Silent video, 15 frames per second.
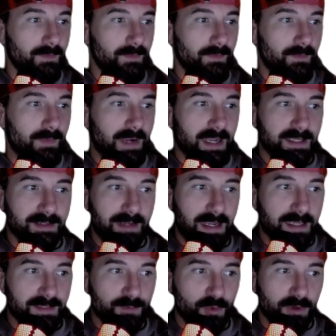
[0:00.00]

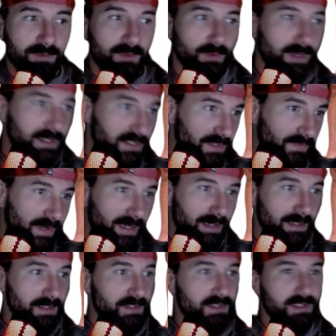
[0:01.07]
has more of a reach
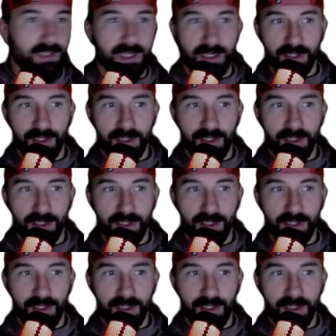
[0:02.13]
advantage, younger